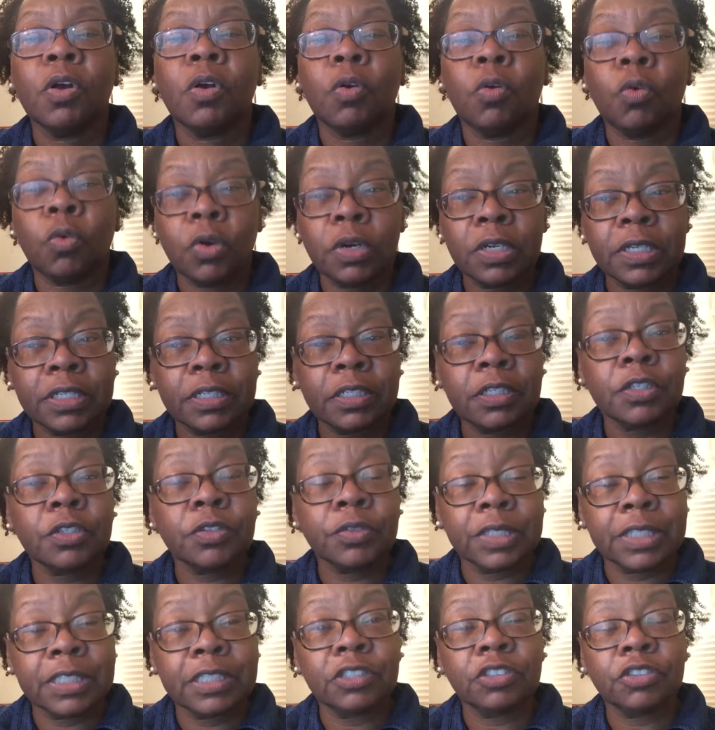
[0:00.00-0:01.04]
orally
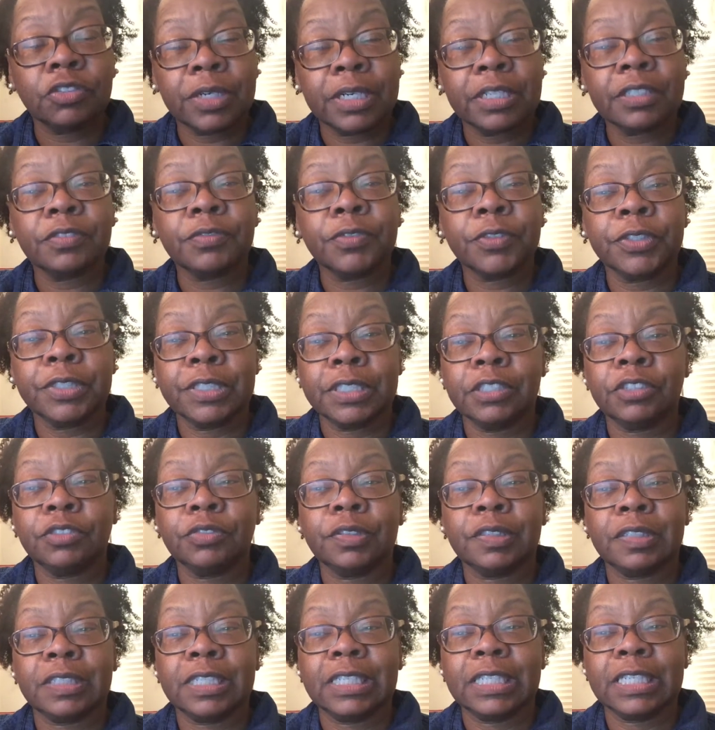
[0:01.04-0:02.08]
agree to transfer
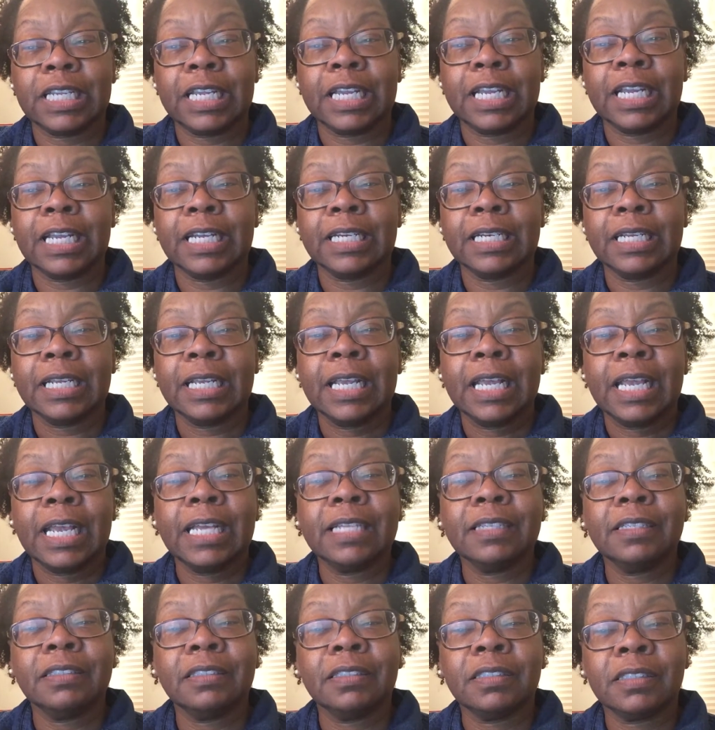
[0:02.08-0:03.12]
interest in land
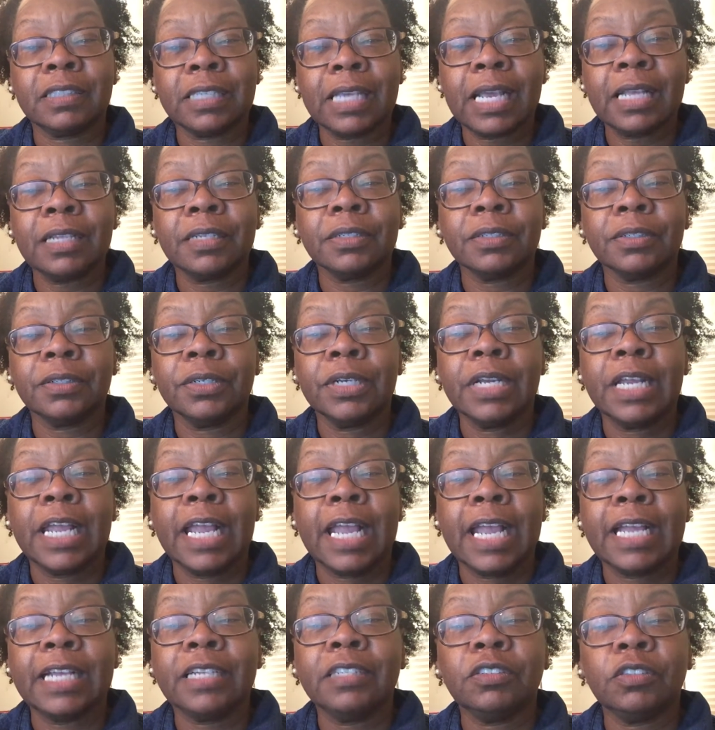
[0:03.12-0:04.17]
and the seller
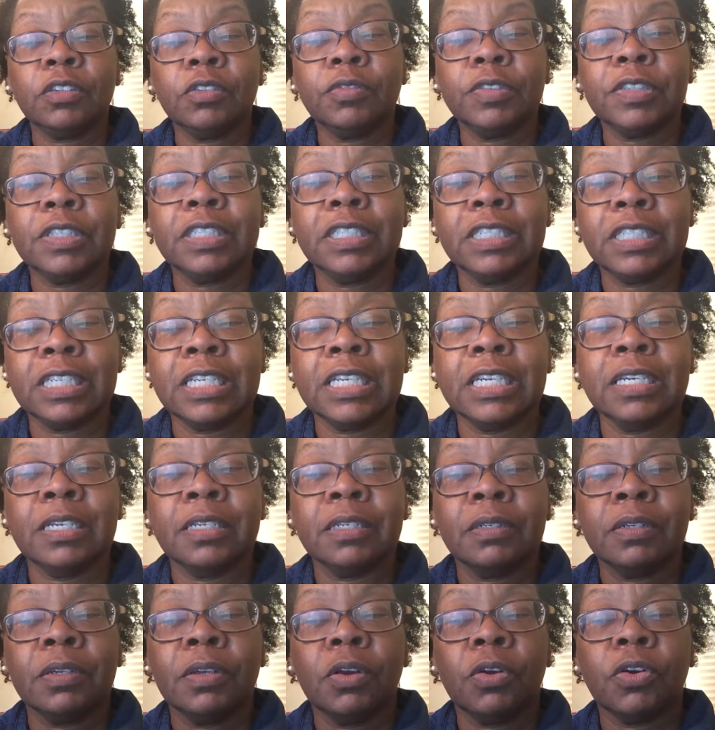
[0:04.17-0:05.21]
hands over the
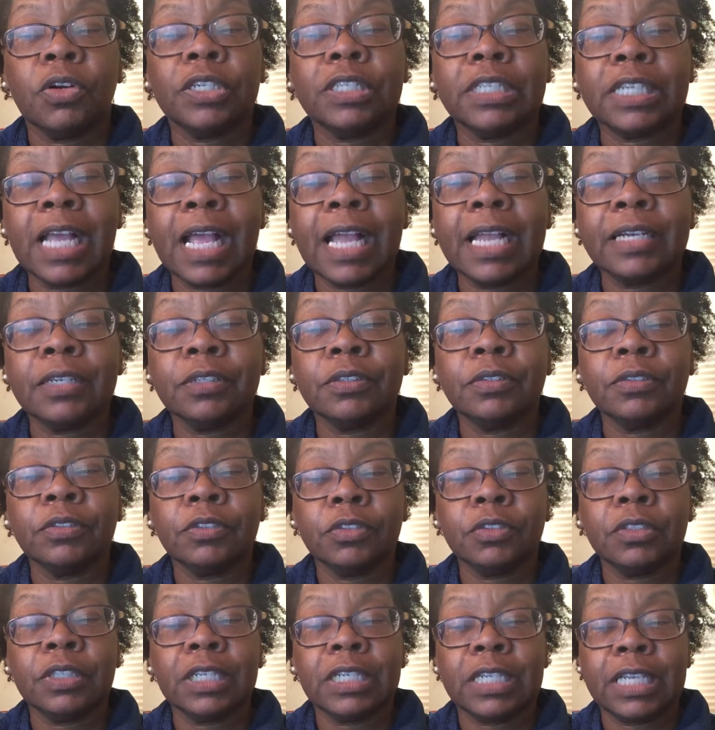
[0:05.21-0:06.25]
deed or title
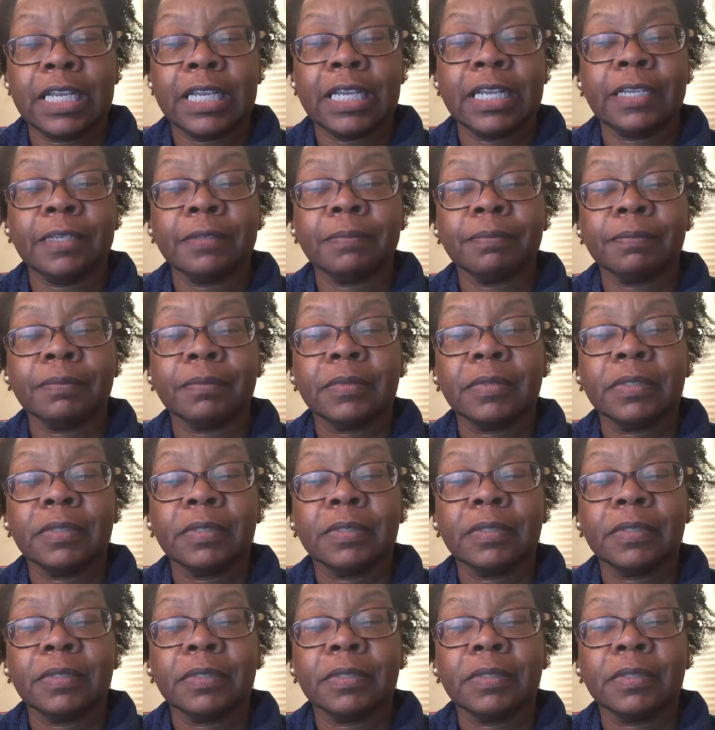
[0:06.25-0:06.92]
to the land,